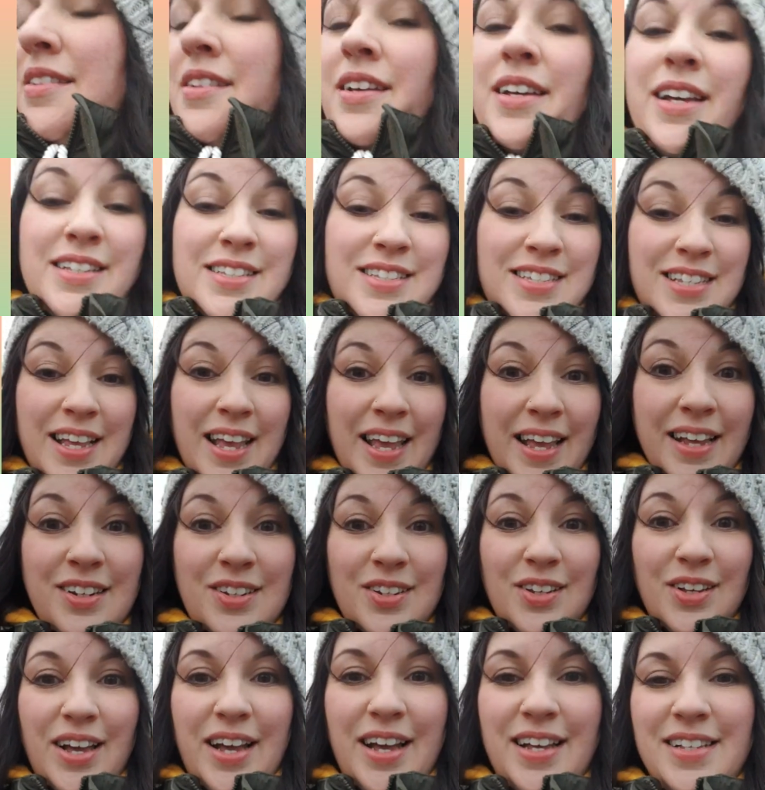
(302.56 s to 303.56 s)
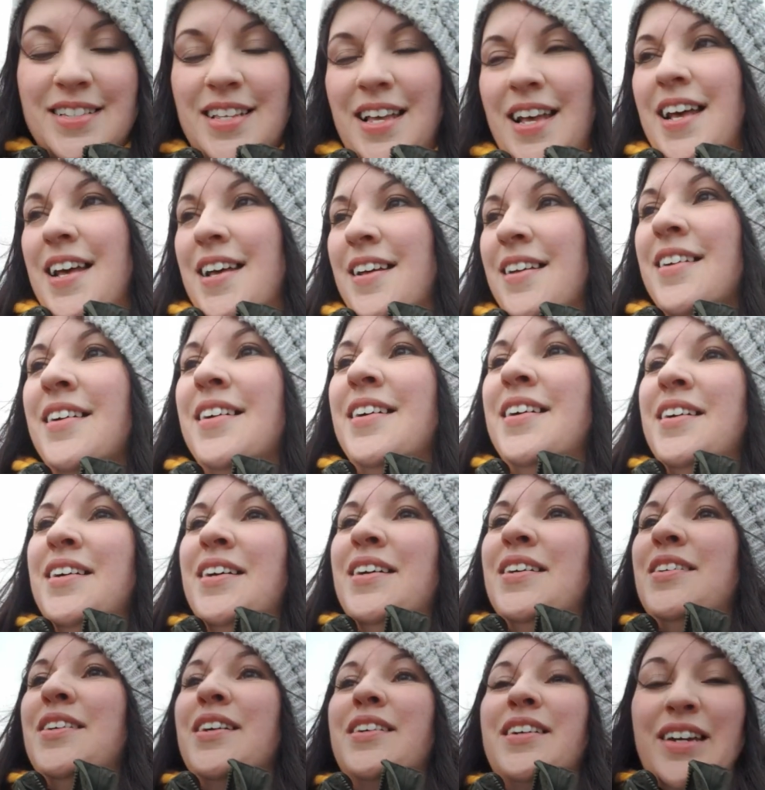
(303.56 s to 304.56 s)
You can sing together.
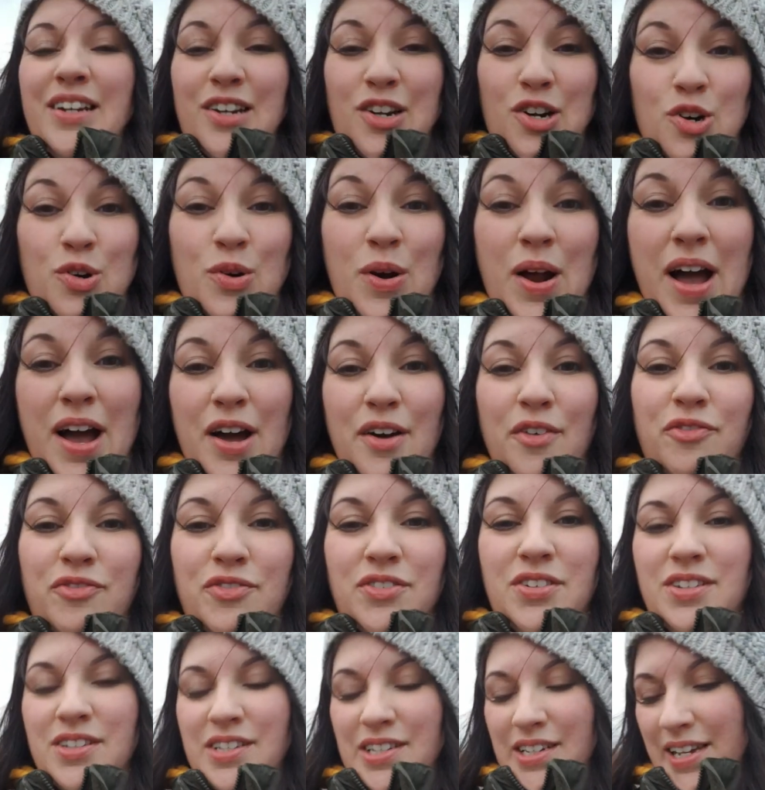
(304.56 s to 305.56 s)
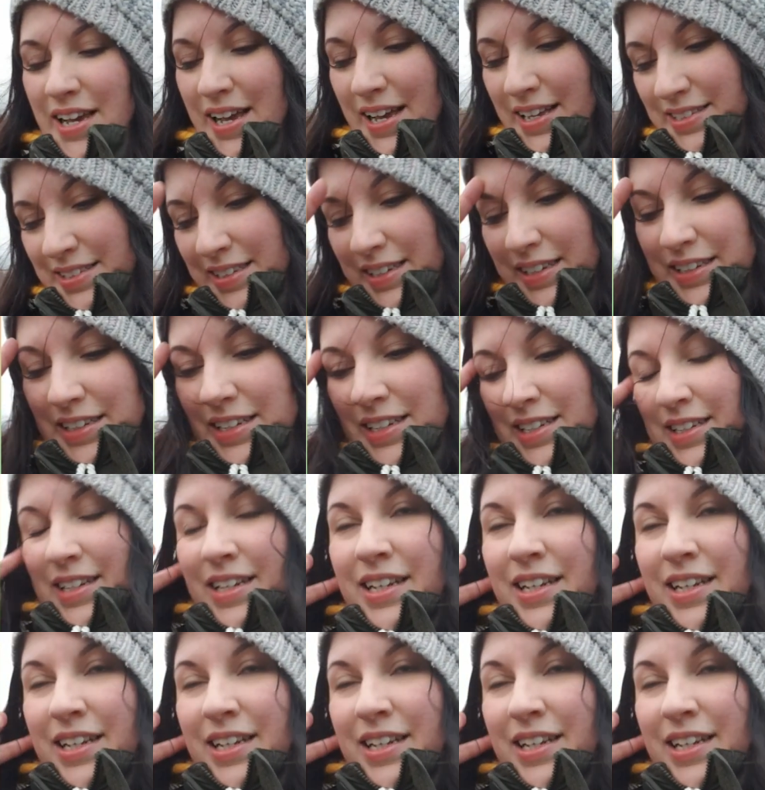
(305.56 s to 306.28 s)
You can craft together.